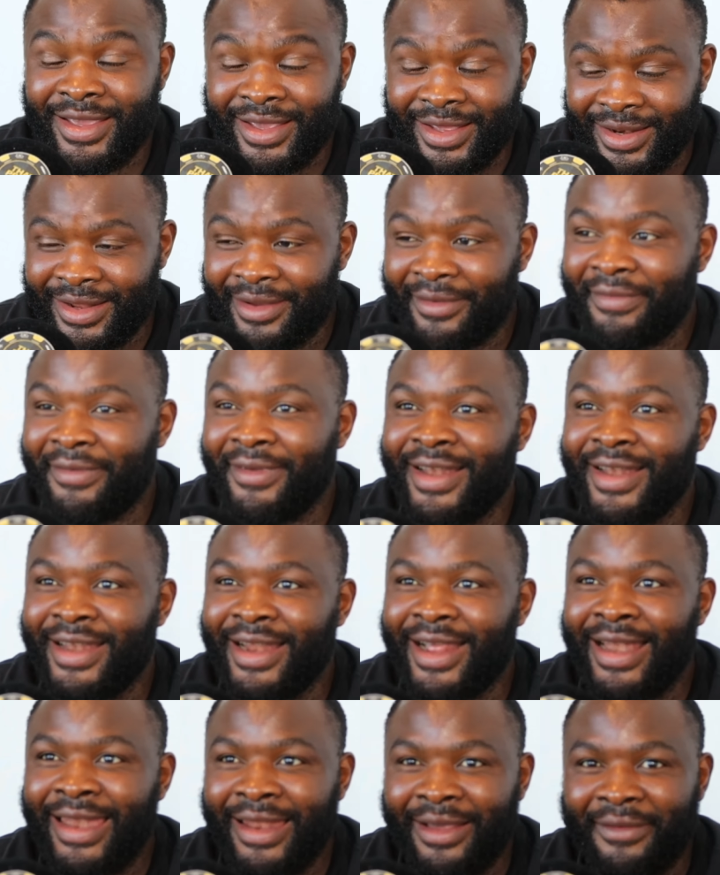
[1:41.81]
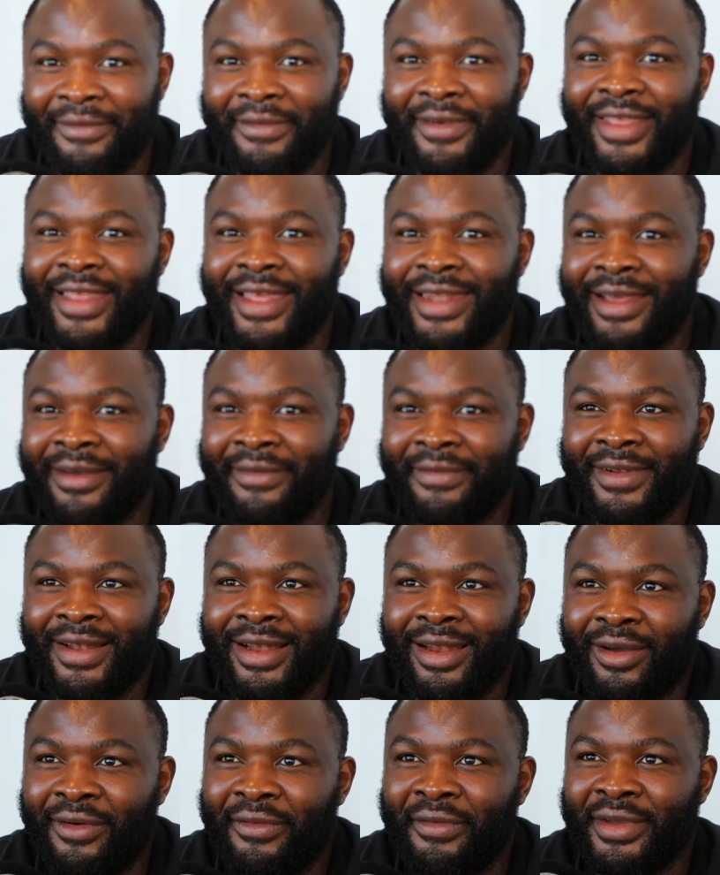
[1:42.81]
and I love it, and I fell in
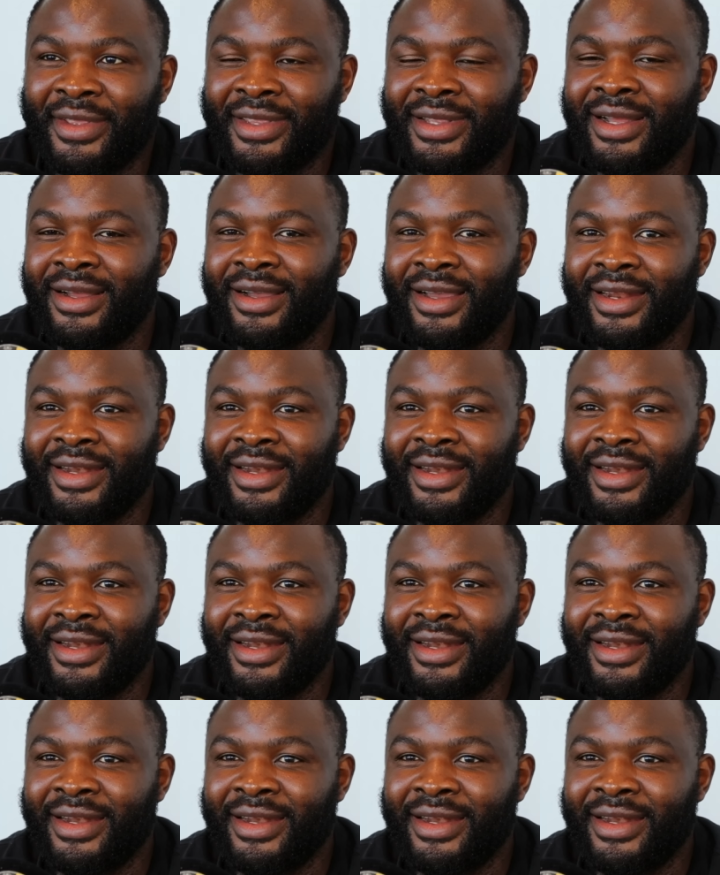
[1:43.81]
love with that.